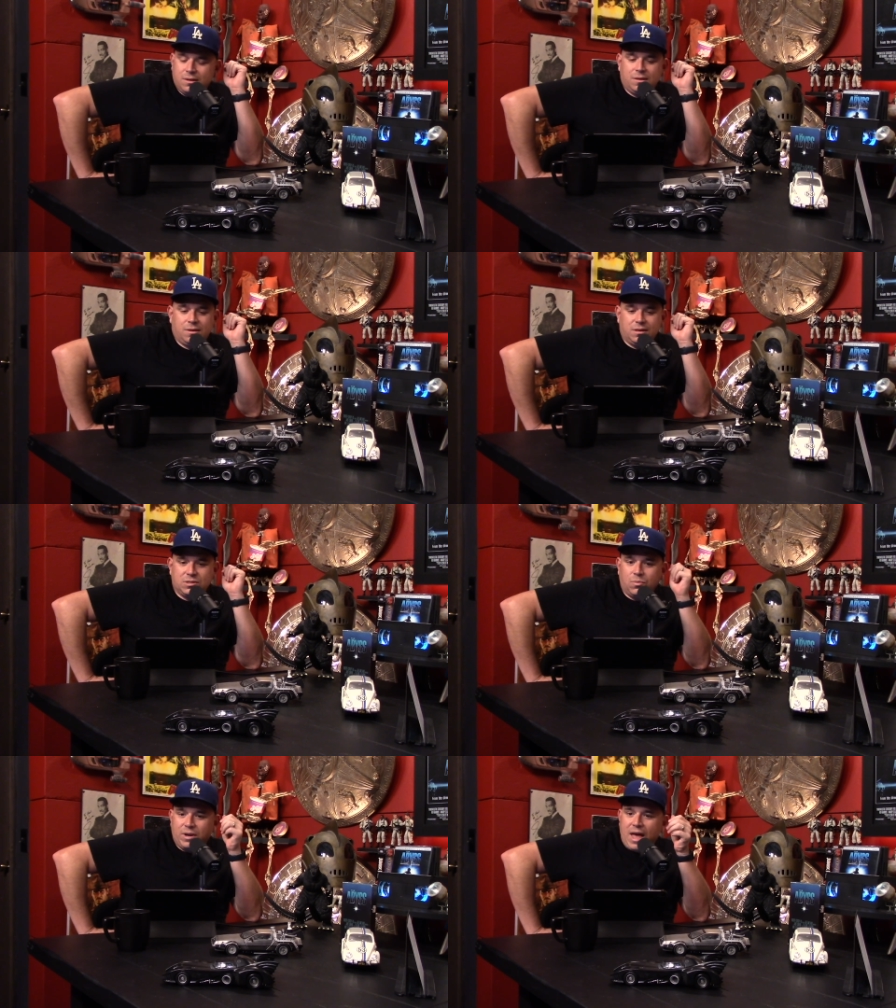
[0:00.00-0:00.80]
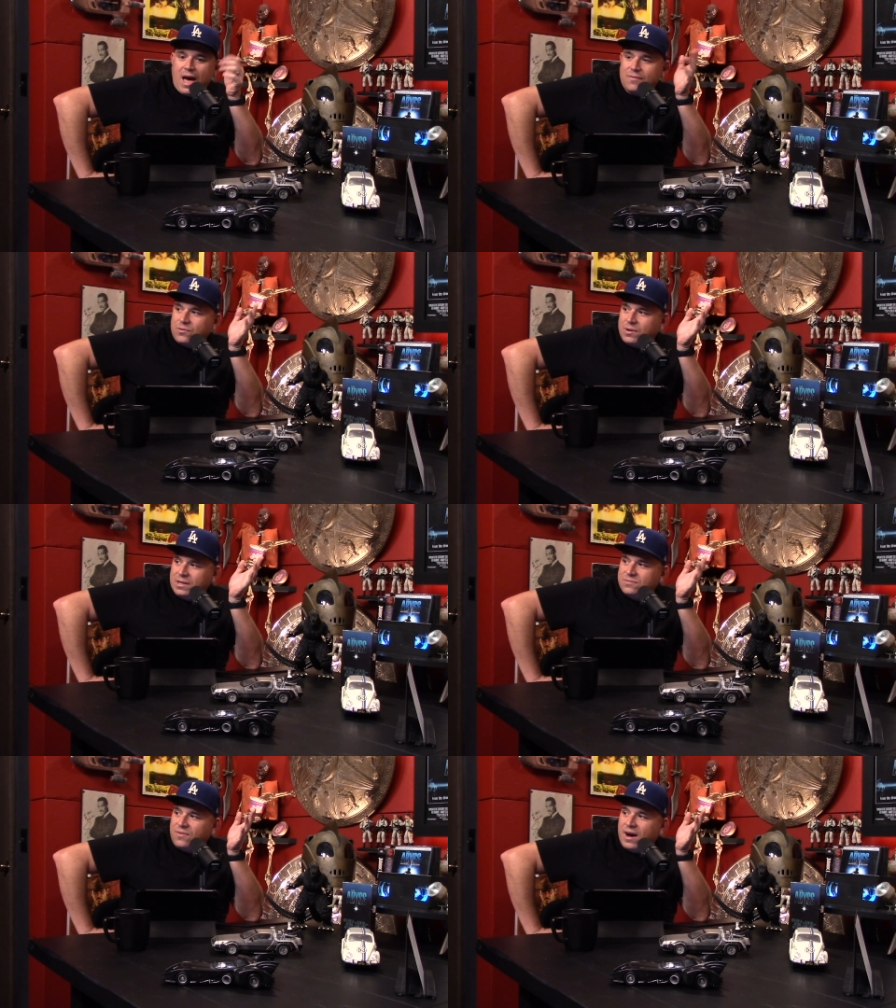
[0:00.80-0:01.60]
It's the one after
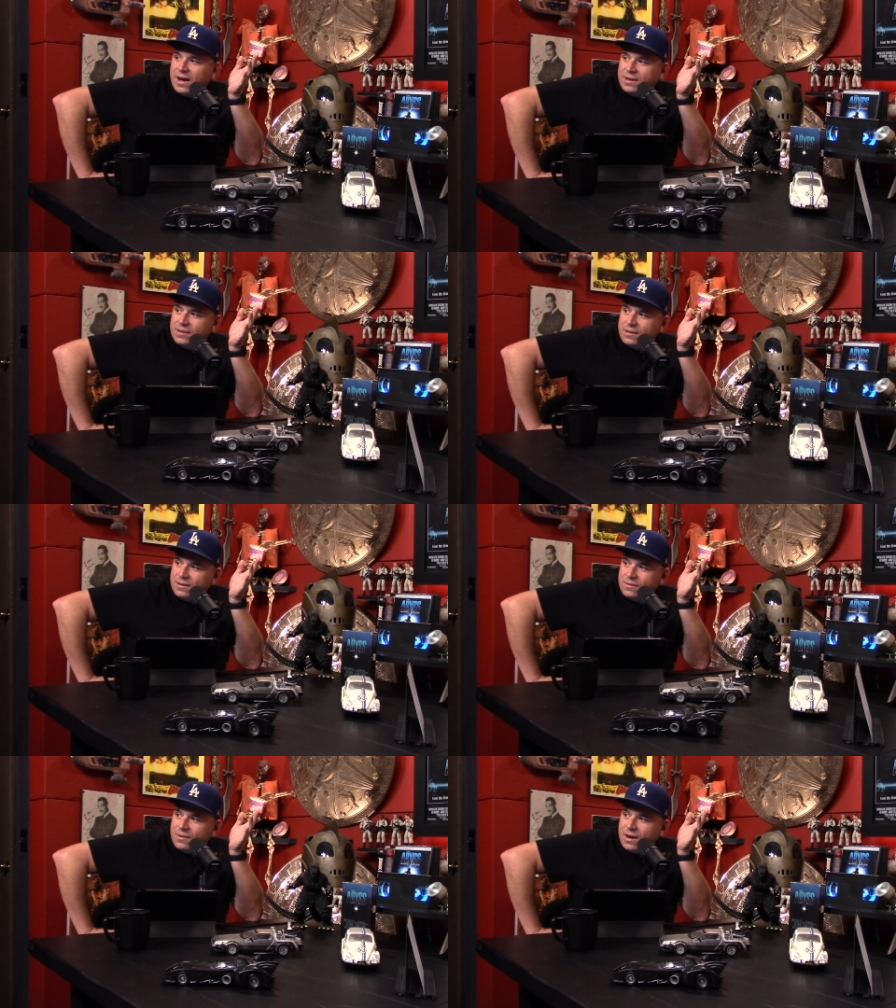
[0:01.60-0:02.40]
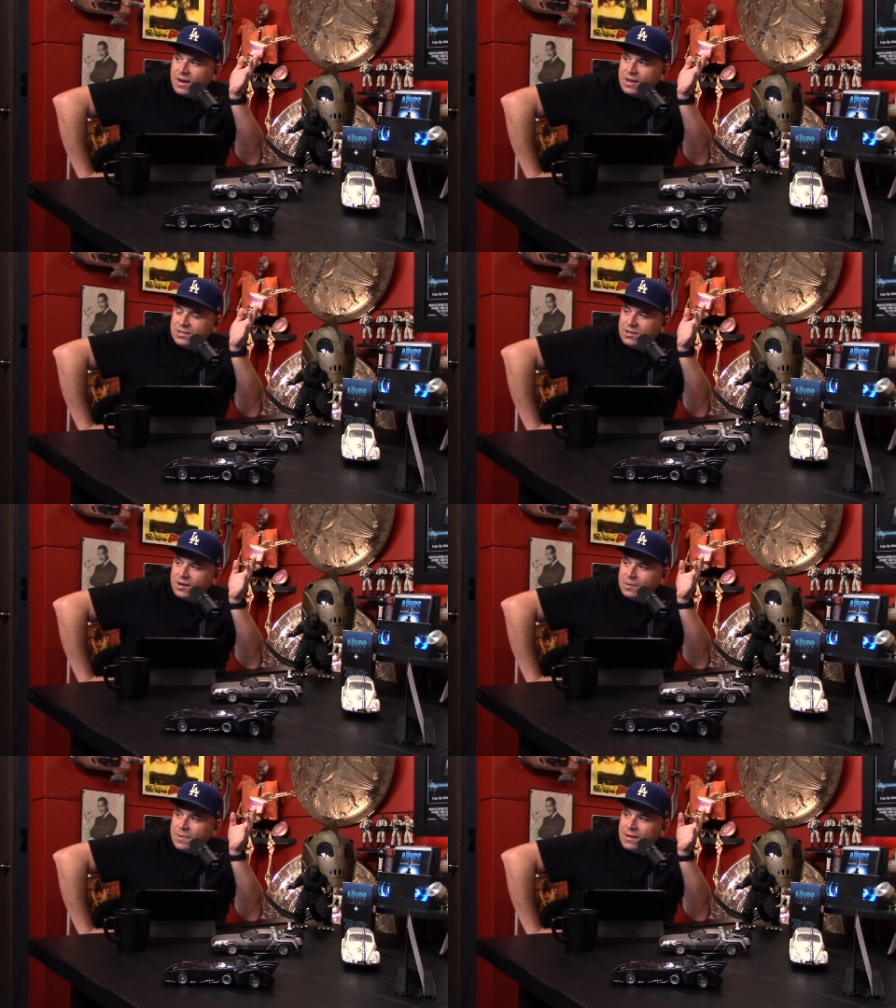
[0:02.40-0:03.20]
he's fine, right? And he's
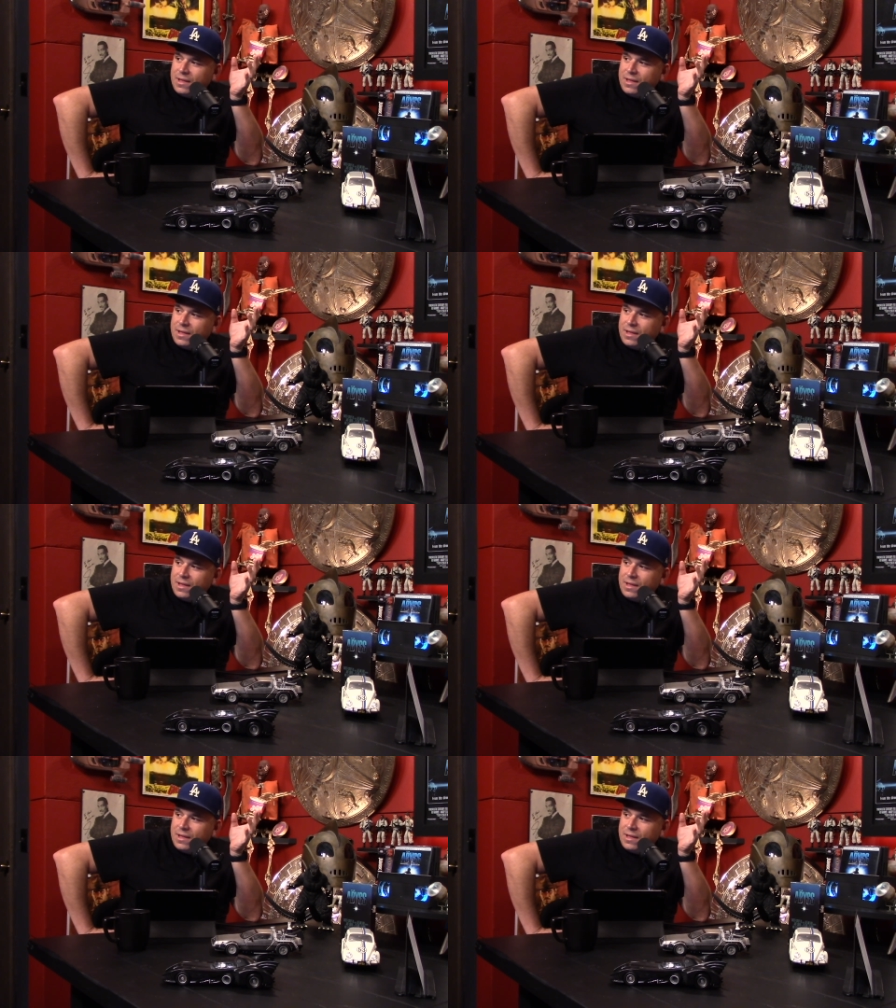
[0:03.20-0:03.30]
talking about like